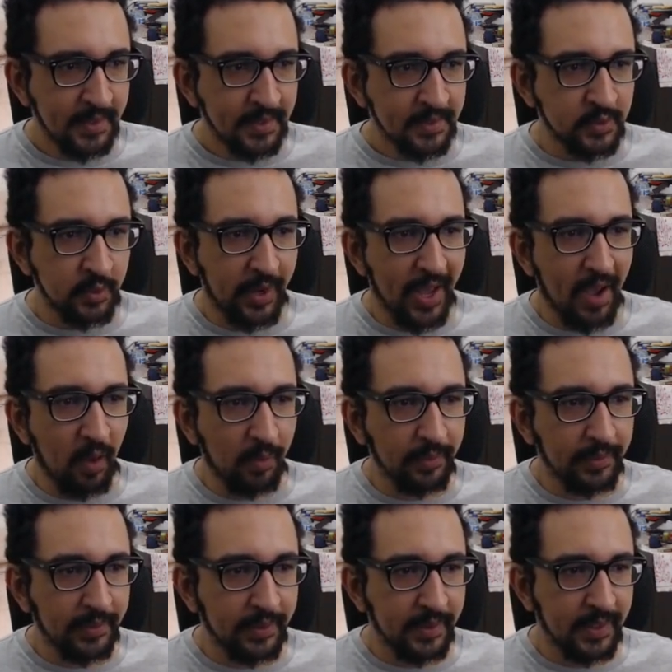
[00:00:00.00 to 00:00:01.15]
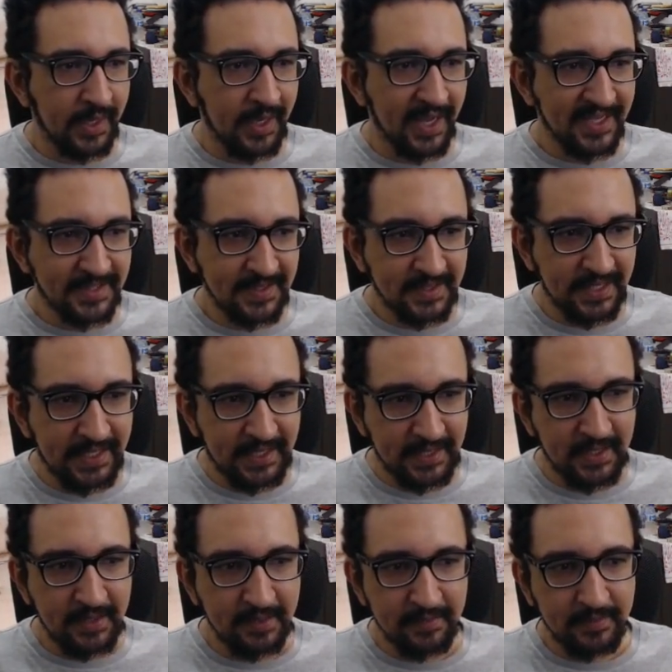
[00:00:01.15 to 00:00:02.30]
So now let's see
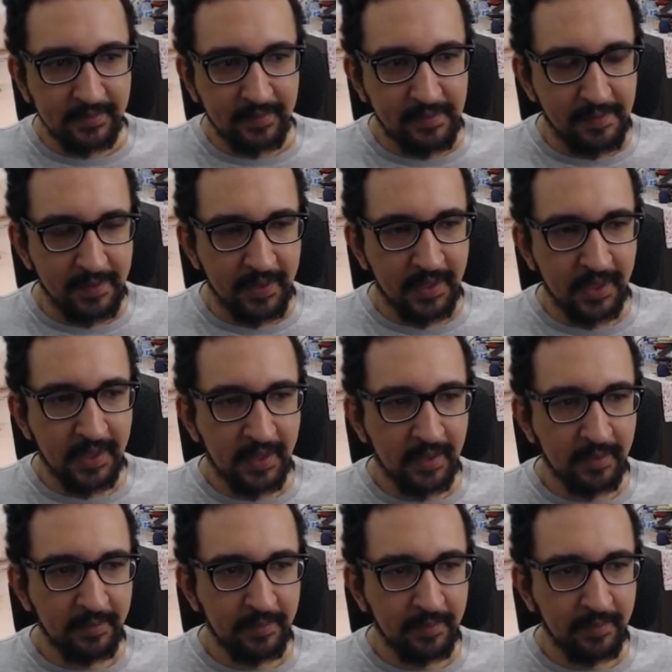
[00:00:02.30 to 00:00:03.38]
how